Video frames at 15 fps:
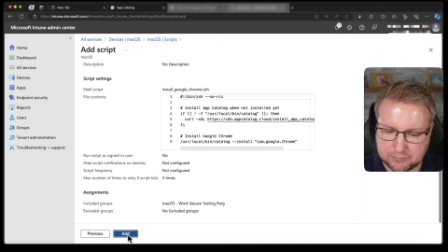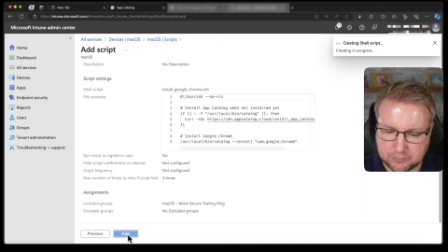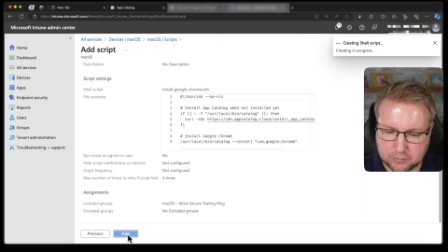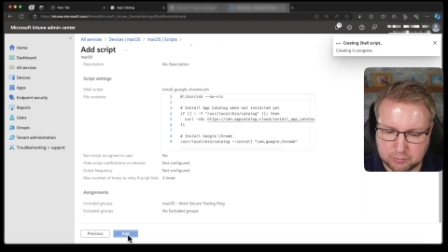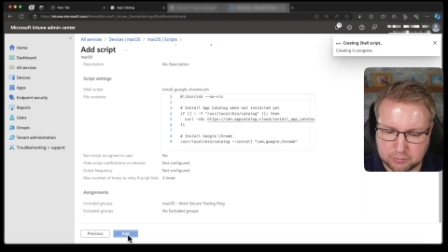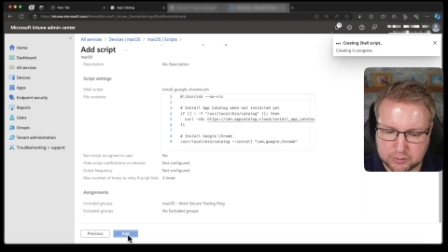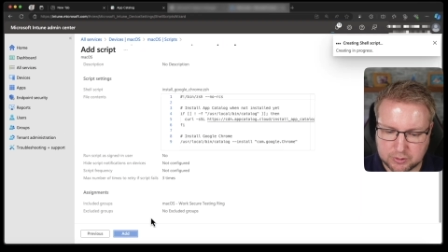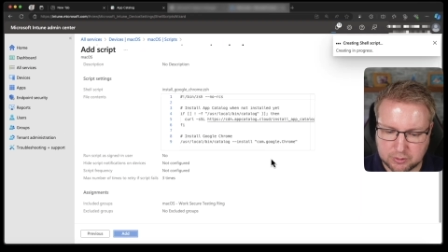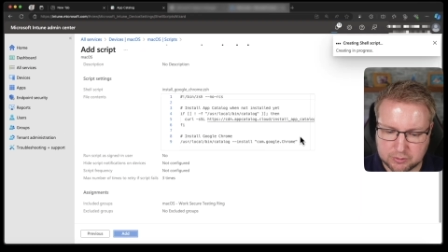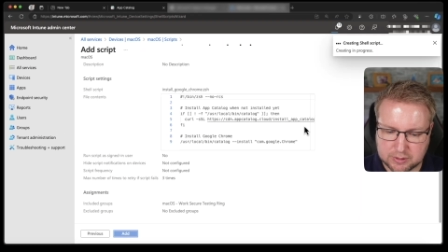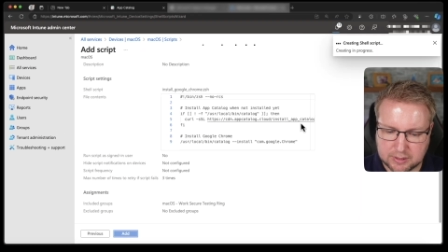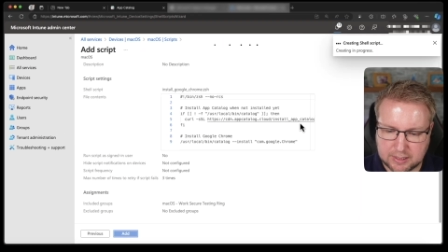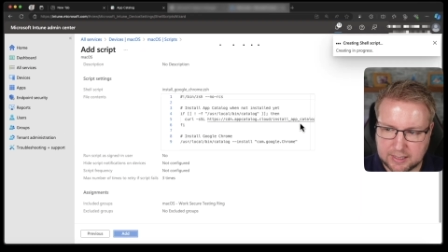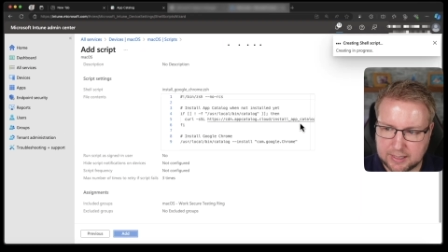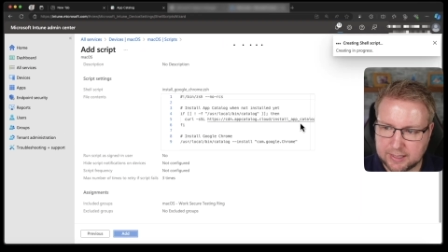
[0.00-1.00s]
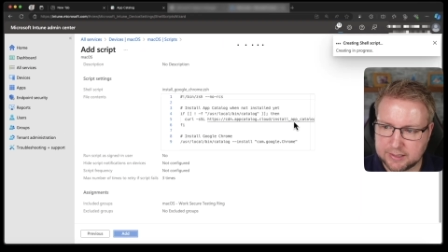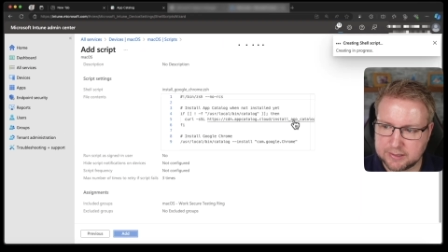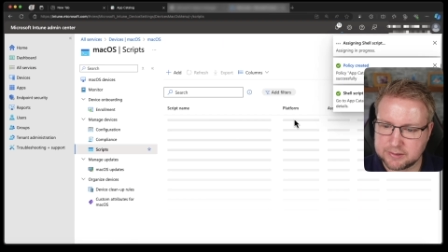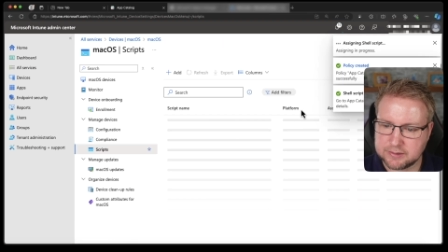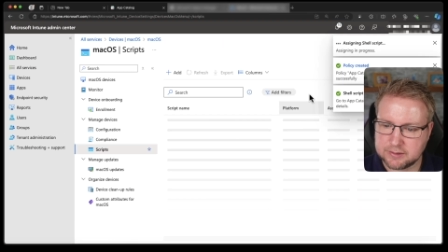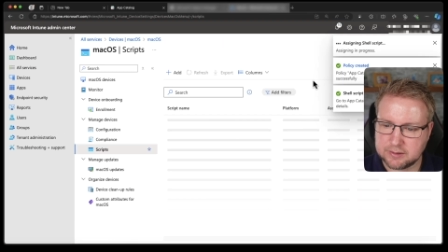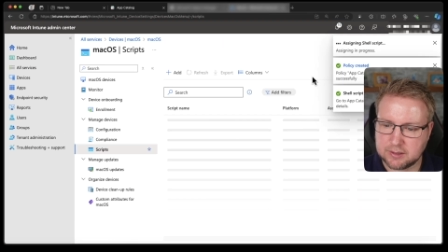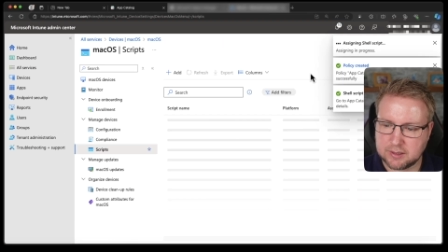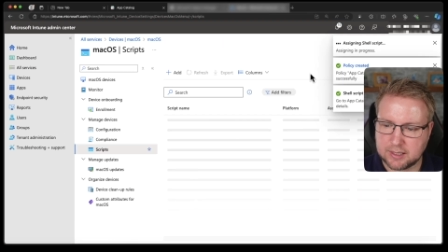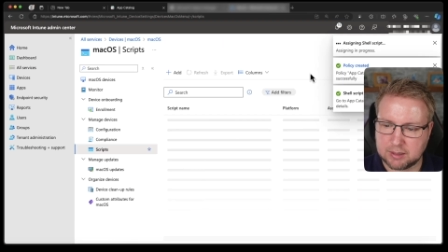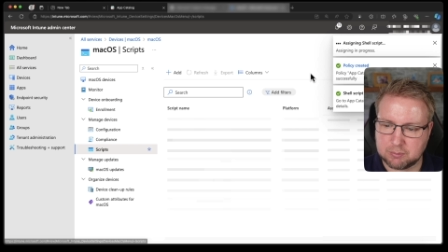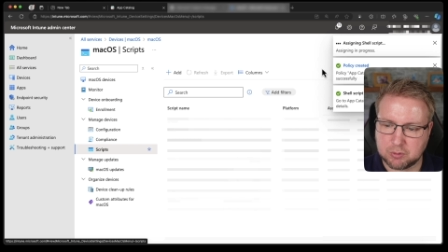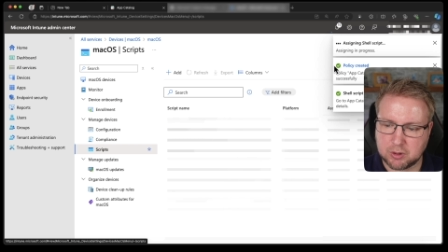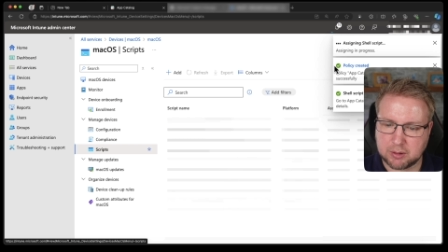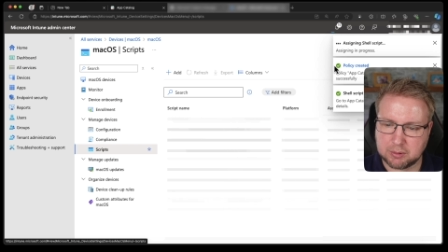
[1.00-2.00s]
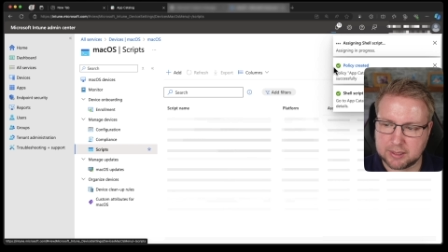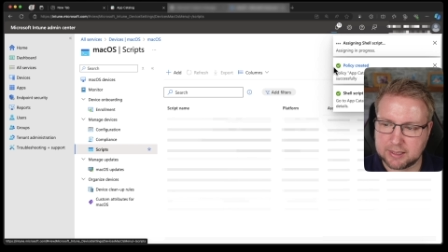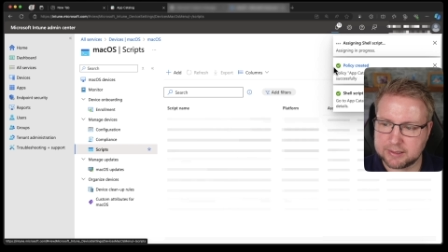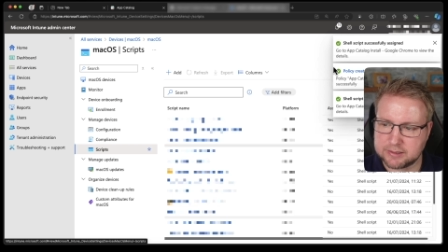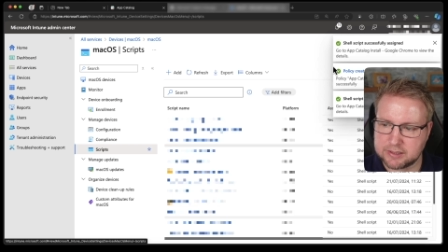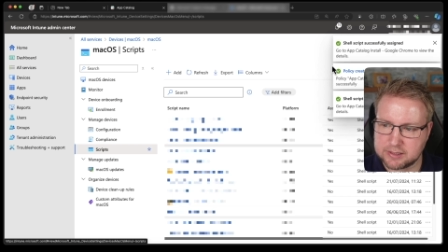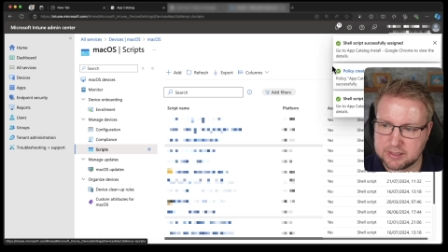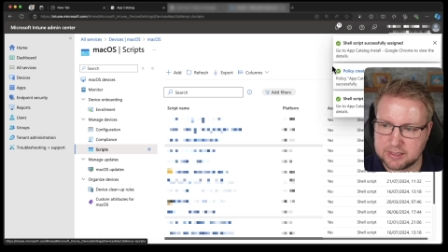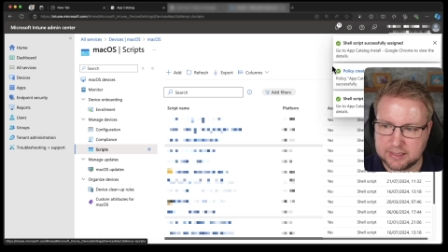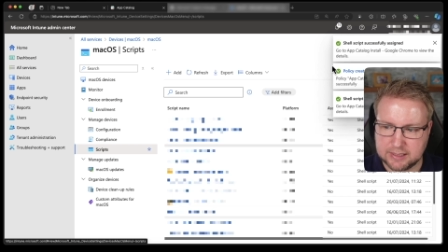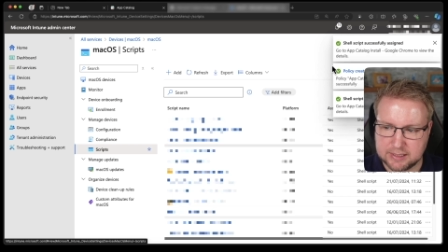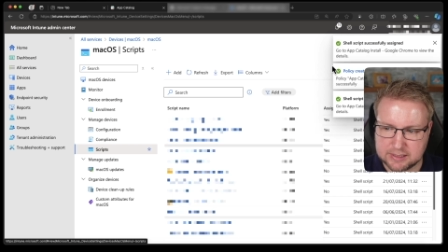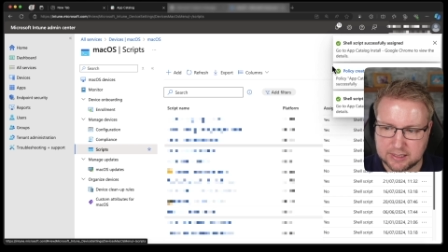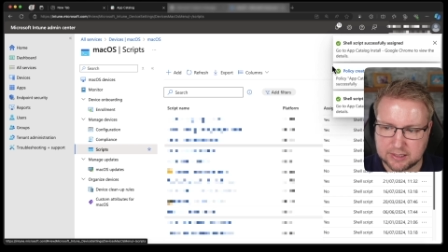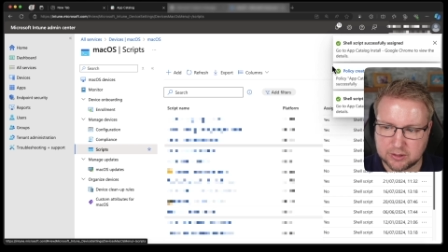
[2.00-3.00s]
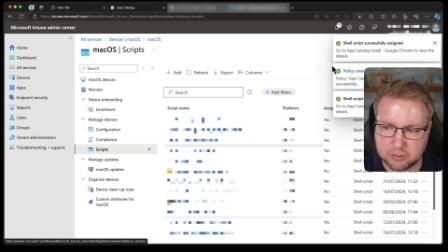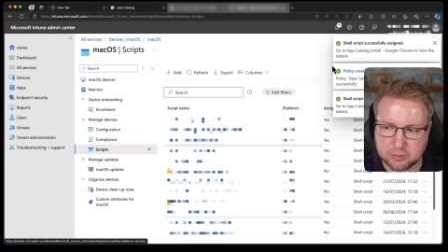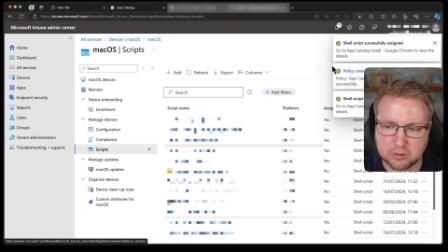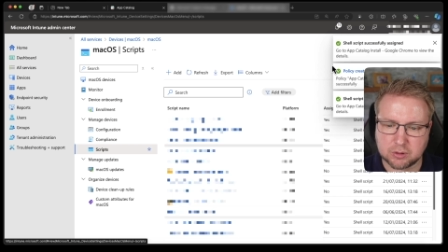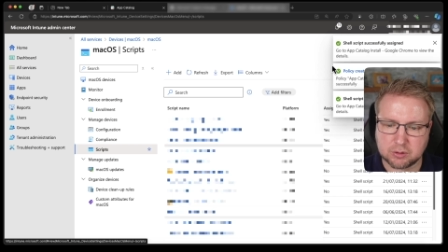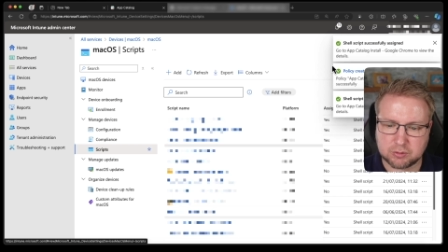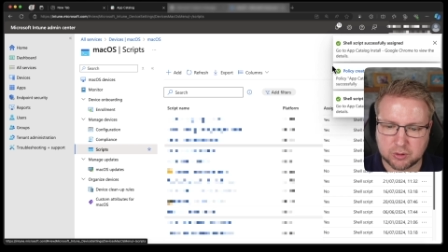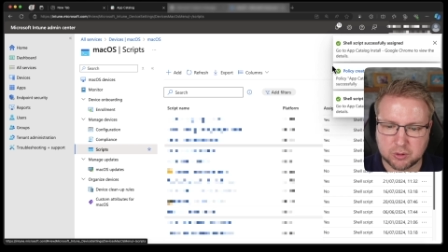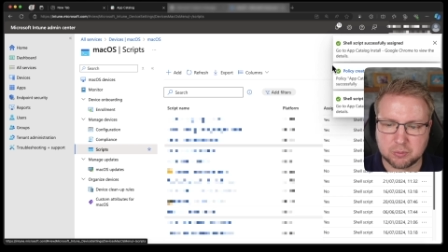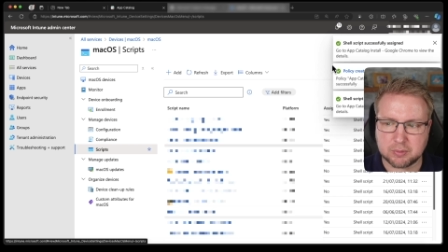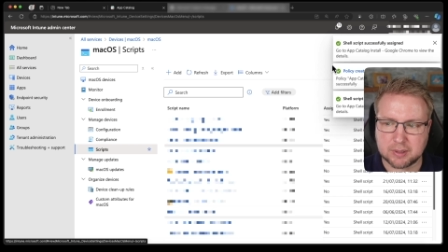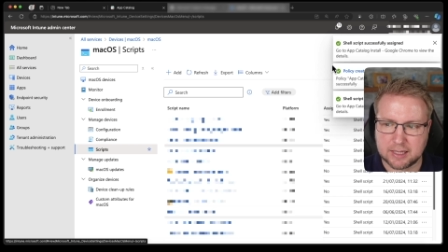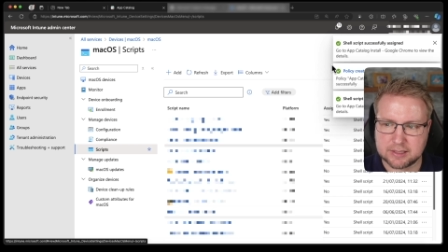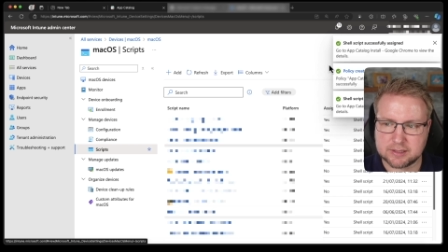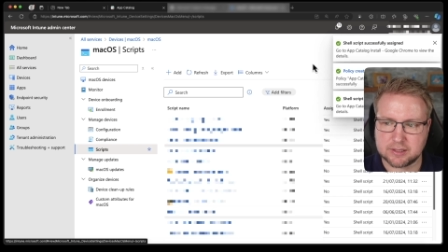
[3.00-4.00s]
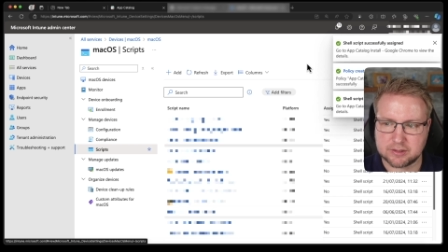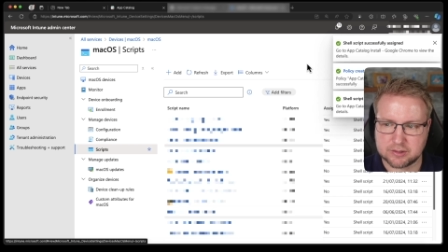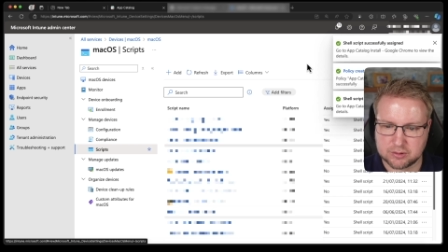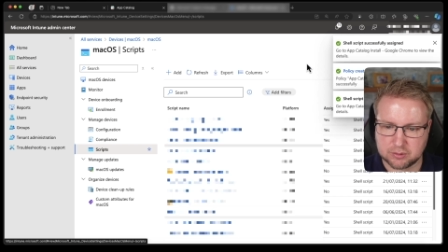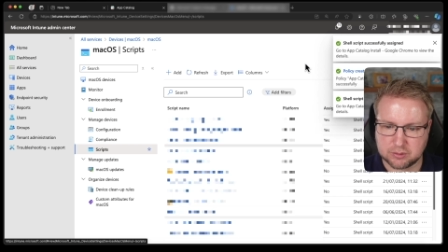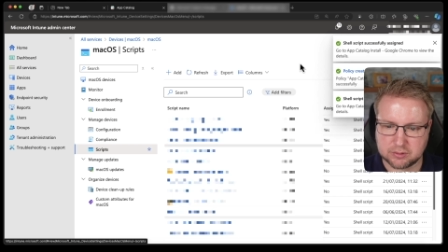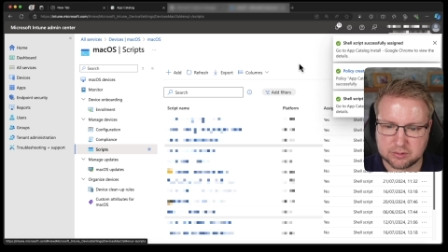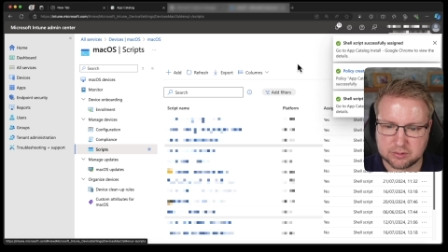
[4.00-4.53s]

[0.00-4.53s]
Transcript: Choose add. And what I would like to see is that Google Chrome gets installed.